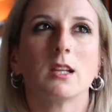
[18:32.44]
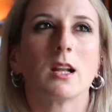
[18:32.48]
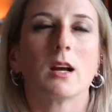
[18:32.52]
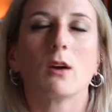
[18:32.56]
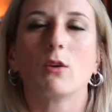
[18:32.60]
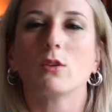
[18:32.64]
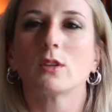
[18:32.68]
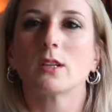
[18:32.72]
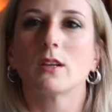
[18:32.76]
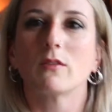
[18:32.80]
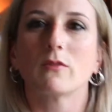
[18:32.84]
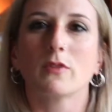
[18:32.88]

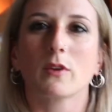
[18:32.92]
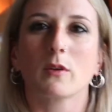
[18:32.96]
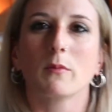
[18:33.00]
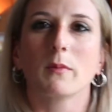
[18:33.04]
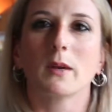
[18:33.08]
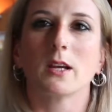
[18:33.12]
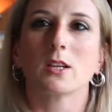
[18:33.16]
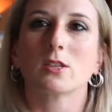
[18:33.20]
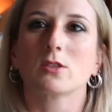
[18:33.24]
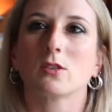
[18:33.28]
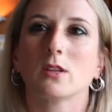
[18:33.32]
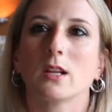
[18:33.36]
all the
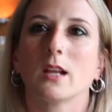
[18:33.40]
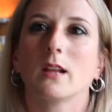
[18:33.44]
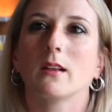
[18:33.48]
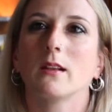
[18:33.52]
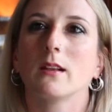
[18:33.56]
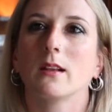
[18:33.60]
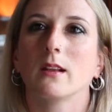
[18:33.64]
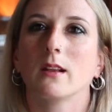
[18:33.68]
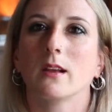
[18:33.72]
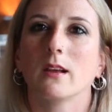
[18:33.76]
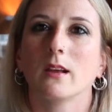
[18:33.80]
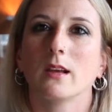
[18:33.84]
information and
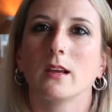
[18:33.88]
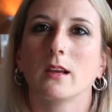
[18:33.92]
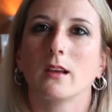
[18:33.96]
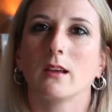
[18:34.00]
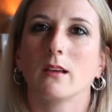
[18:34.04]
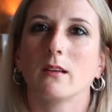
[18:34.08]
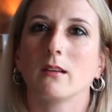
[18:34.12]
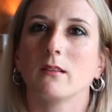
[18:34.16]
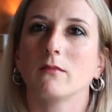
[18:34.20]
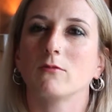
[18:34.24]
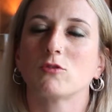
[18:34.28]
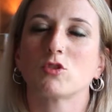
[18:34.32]

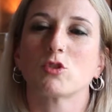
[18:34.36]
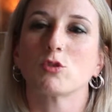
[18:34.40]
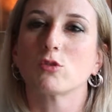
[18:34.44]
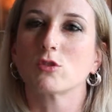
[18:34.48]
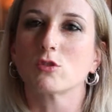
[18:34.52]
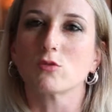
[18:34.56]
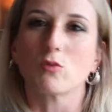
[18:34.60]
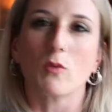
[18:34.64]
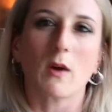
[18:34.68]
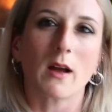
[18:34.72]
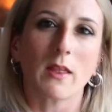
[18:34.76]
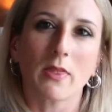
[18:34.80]
choose
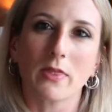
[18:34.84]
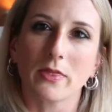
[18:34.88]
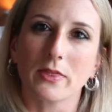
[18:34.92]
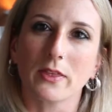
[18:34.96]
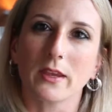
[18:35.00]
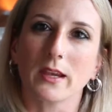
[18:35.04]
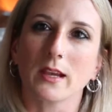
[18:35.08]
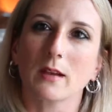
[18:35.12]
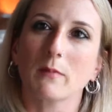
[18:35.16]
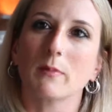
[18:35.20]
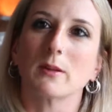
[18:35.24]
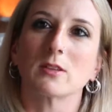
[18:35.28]
one
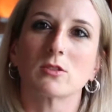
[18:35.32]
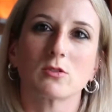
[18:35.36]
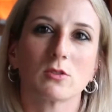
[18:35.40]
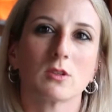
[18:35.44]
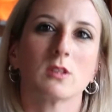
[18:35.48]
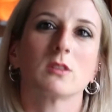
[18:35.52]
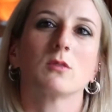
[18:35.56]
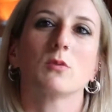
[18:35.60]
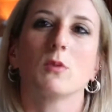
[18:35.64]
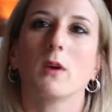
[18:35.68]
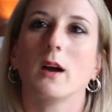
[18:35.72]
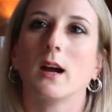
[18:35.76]
thing but do
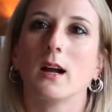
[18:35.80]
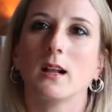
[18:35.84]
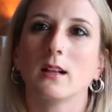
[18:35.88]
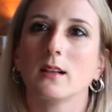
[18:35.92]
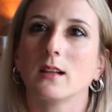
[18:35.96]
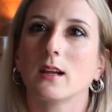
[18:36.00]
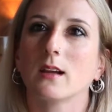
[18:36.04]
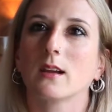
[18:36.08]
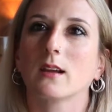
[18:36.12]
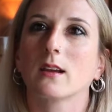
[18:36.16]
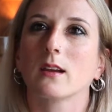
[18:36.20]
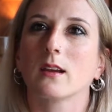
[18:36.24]
it well.
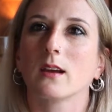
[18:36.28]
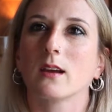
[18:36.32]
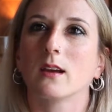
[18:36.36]
Like